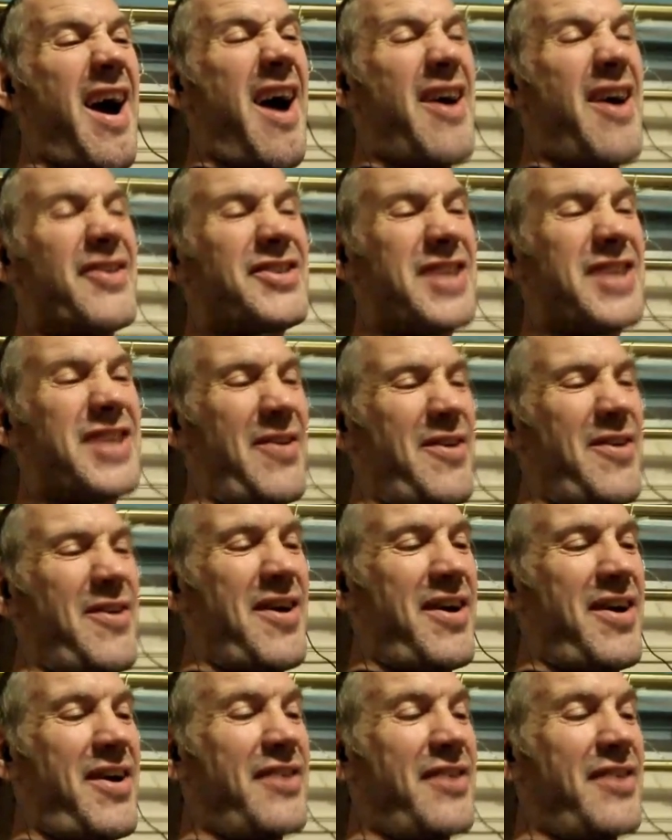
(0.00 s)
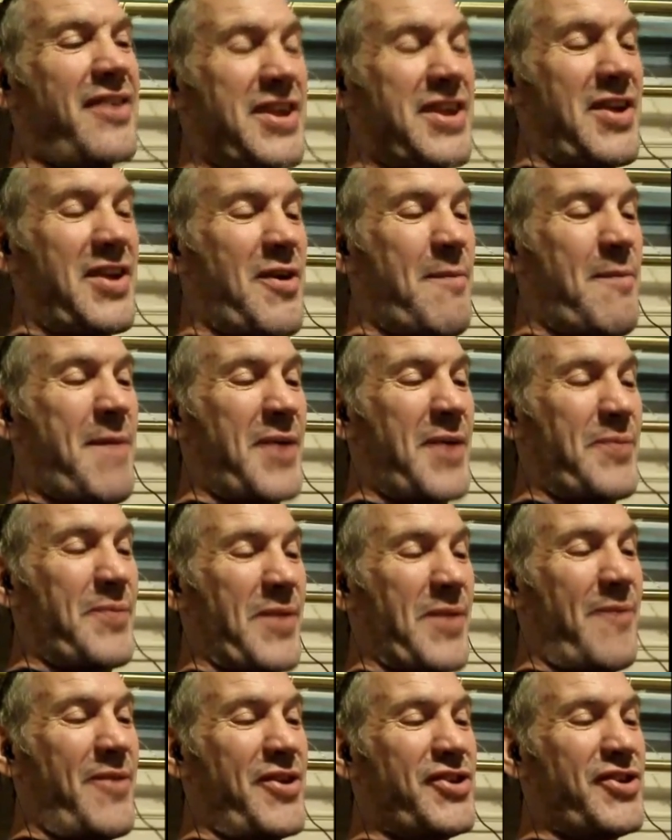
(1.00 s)
I'll tell you a mad
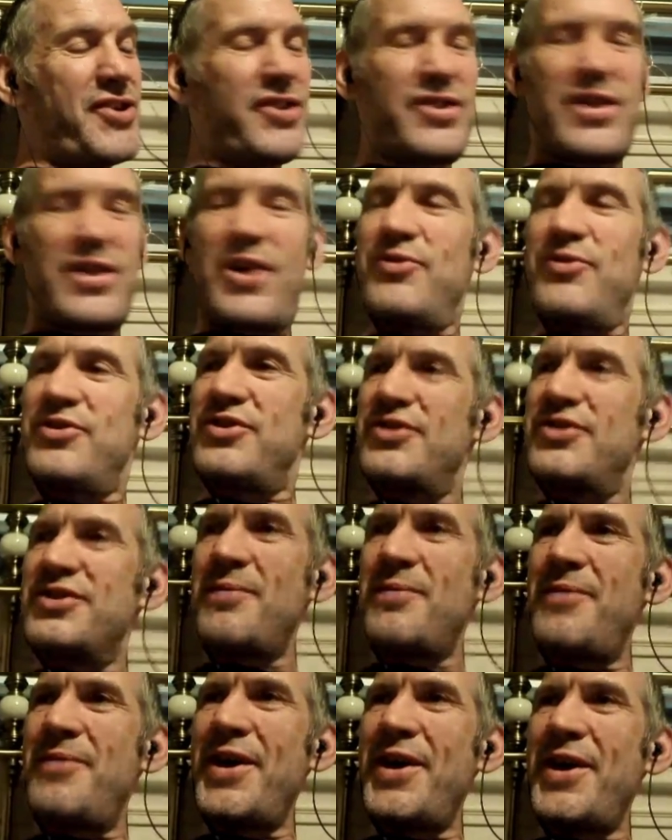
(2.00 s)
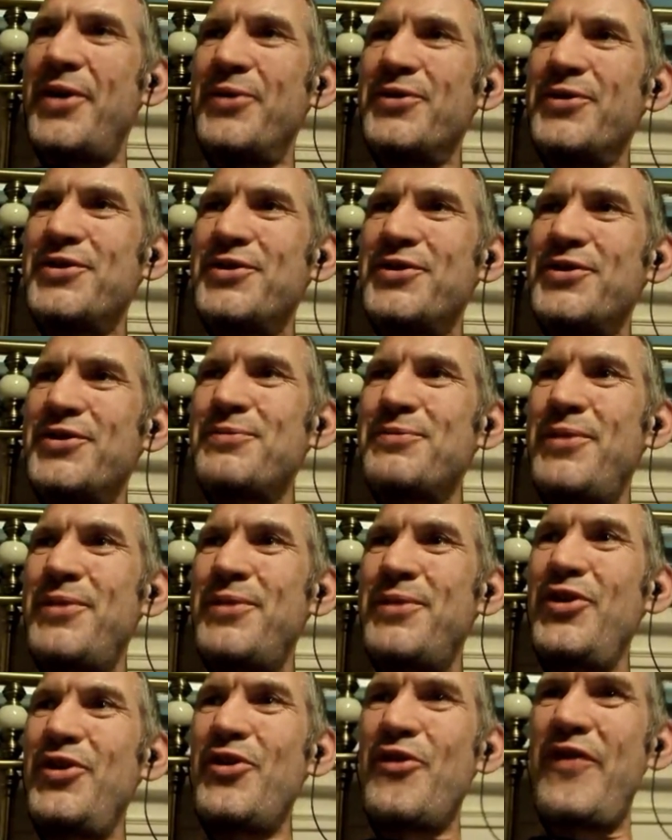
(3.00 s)
one which I told to someone else,
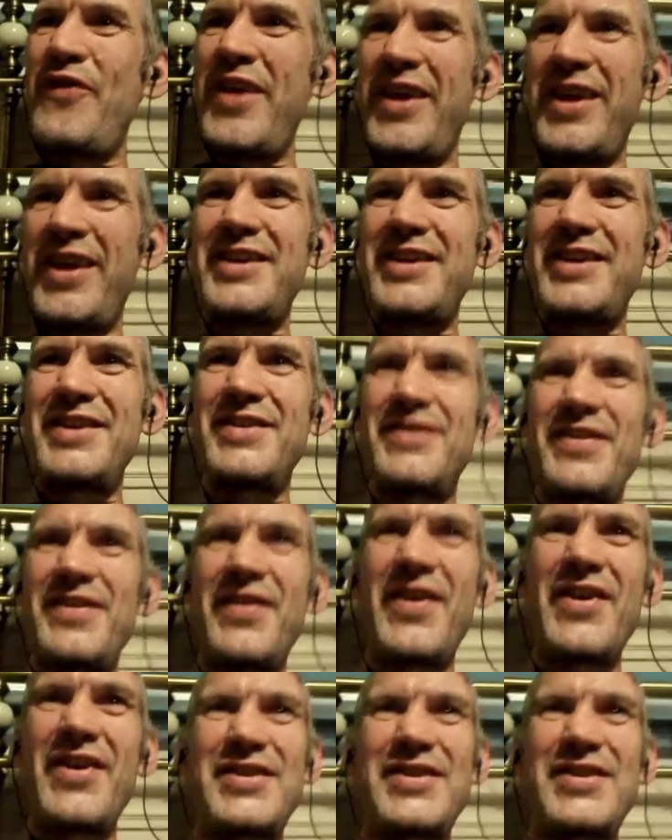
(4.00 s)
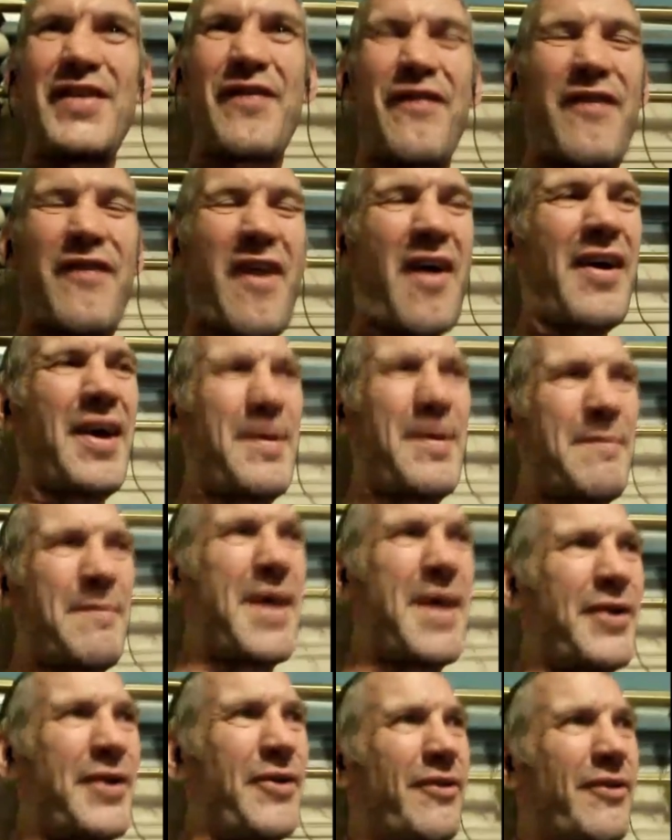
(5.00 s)
but you'll think this is fucking
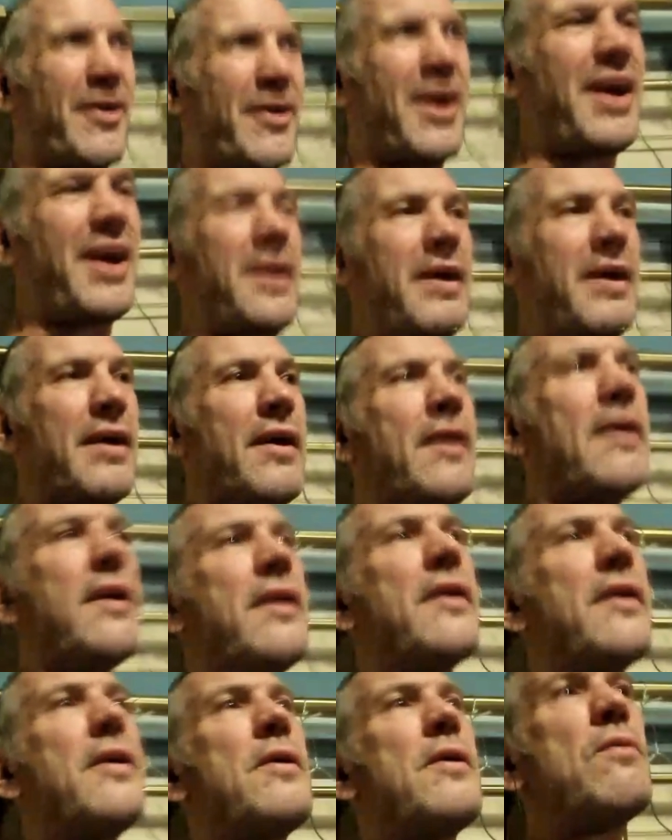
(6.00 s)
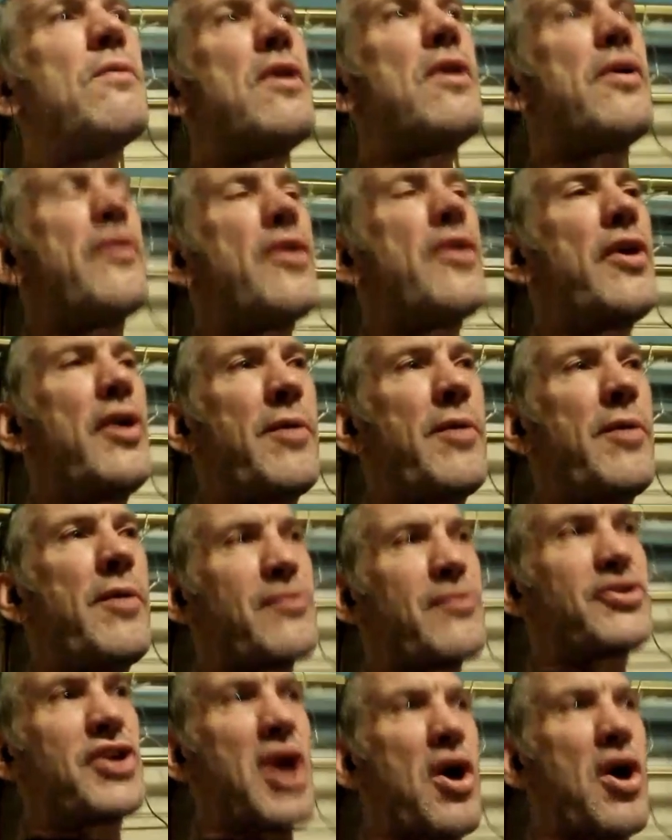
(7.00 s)
mental, right?
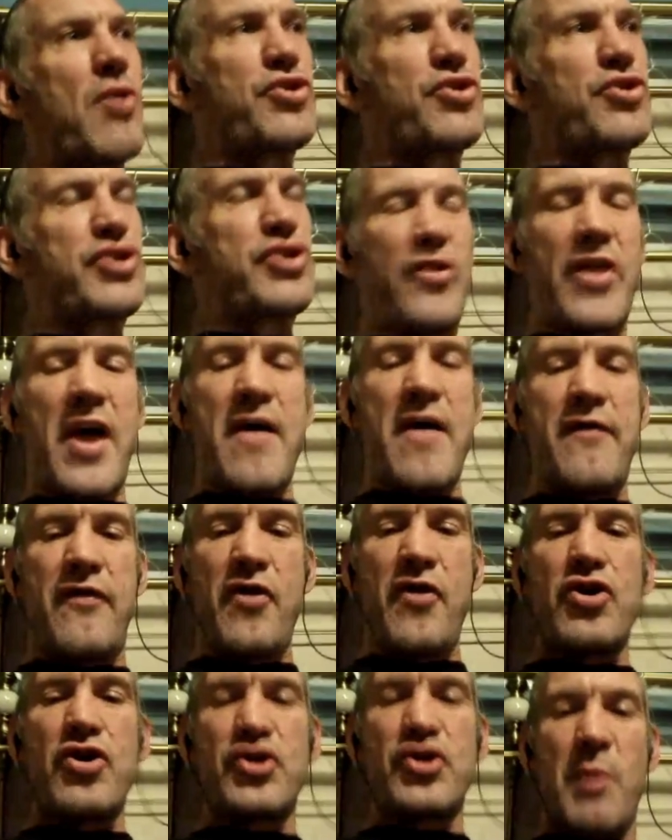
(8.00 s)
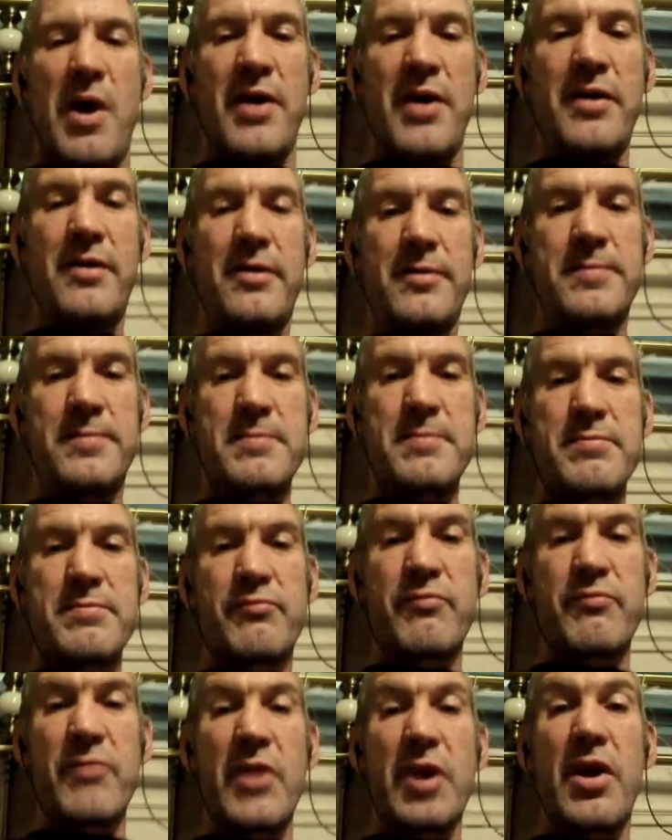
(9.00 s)
When I was at Alshot, that first one,
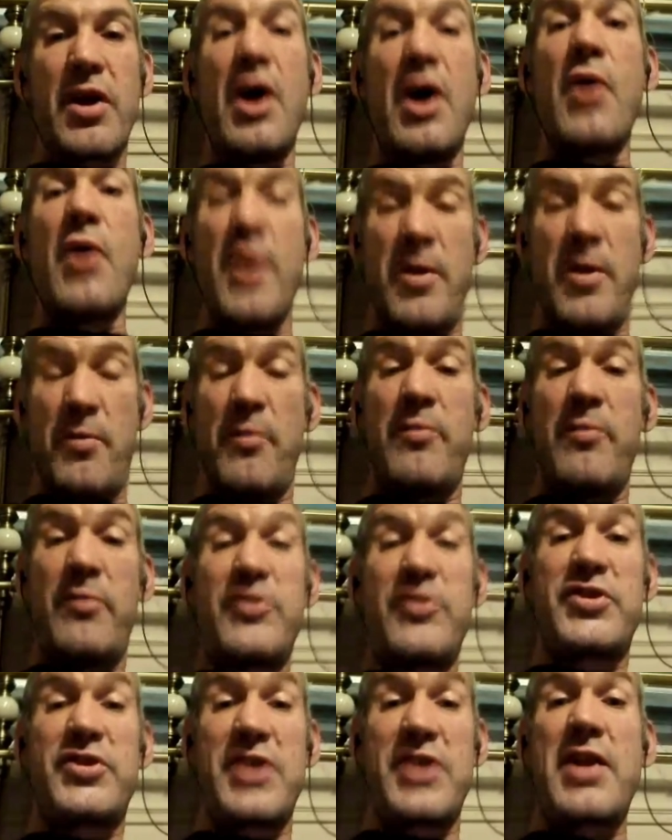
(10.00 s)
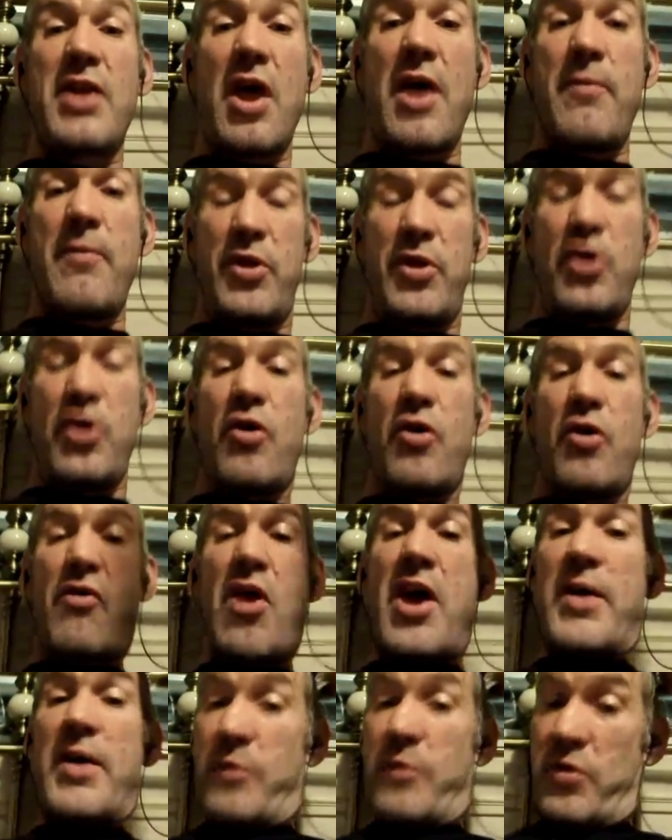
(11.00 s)
we said like we got a
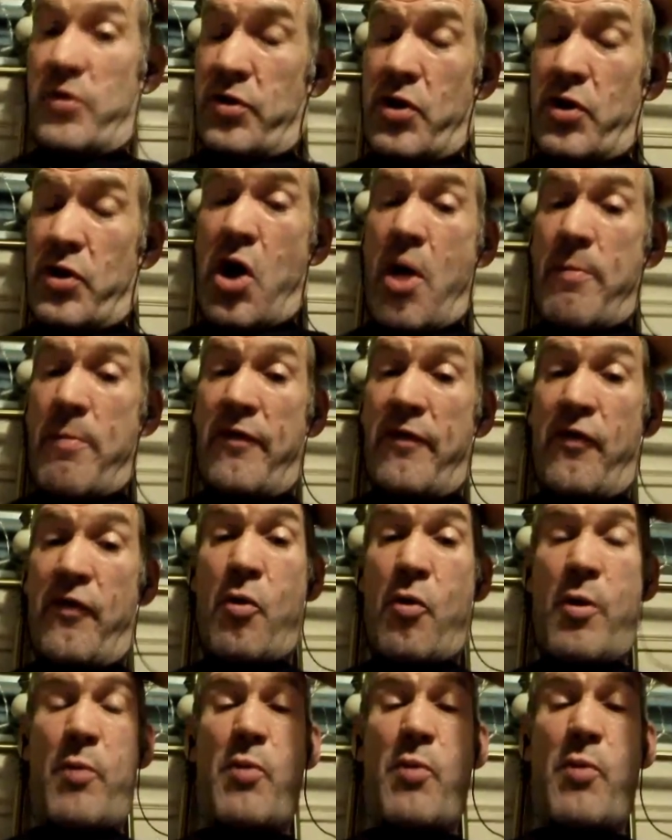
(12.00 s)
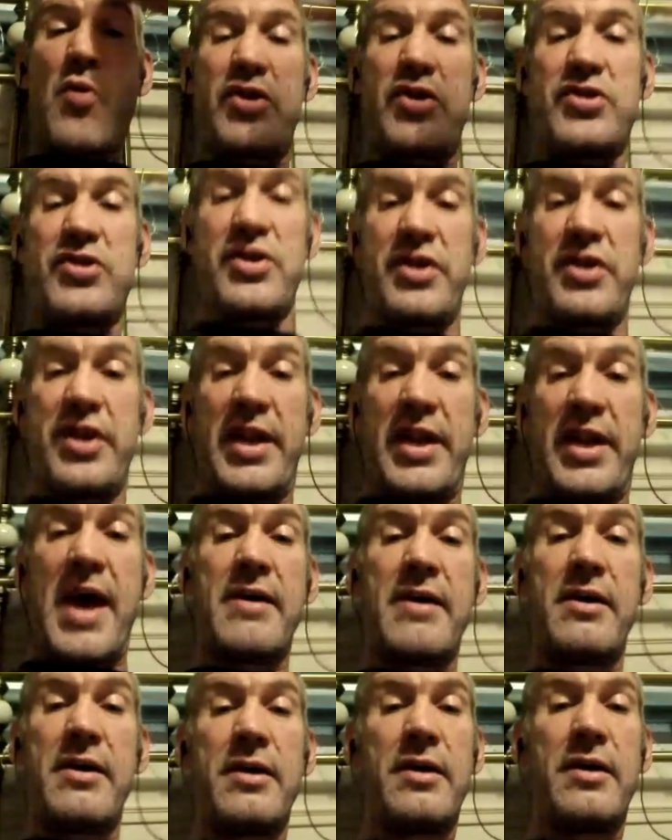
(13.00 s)
ride the night before with Wilkerson and that.